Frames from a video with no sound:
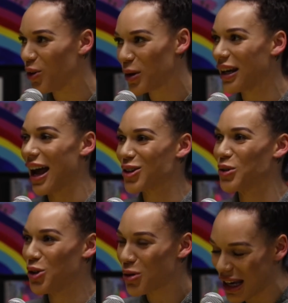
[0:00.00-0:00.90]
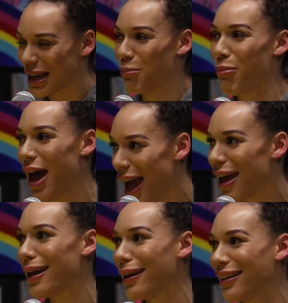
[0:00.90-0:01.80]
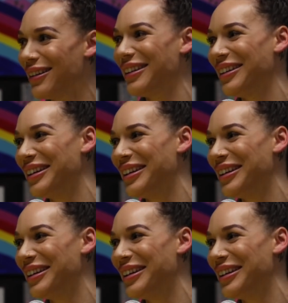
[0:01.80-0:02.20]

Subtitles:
You can get paid